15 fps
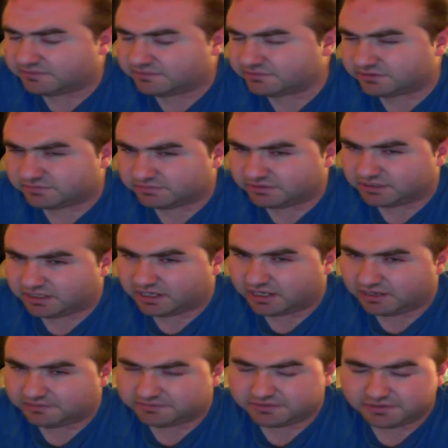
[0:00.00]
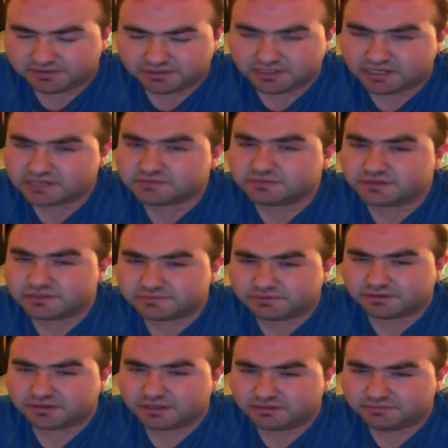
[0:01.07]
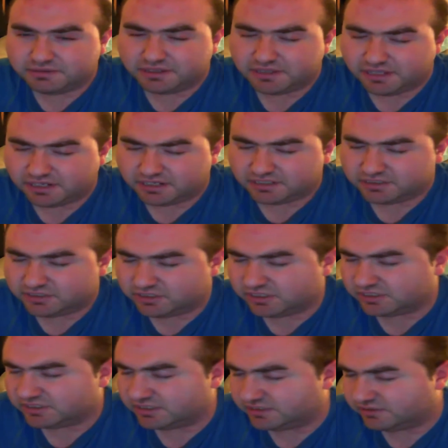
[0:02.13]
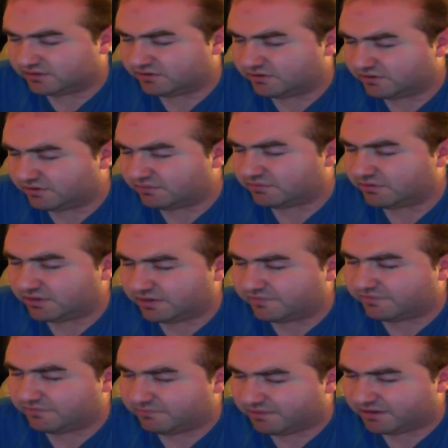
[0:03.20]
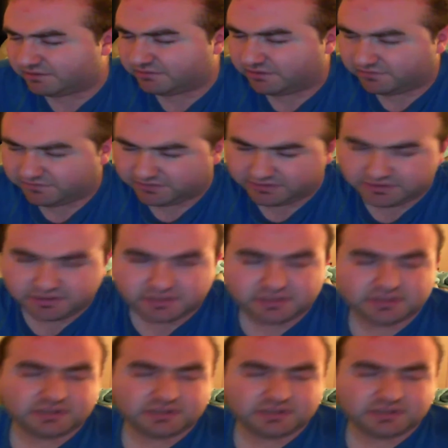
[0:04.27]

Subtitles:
I'm just really hyped. Next week is probably going to be, like, just as good or even better, even.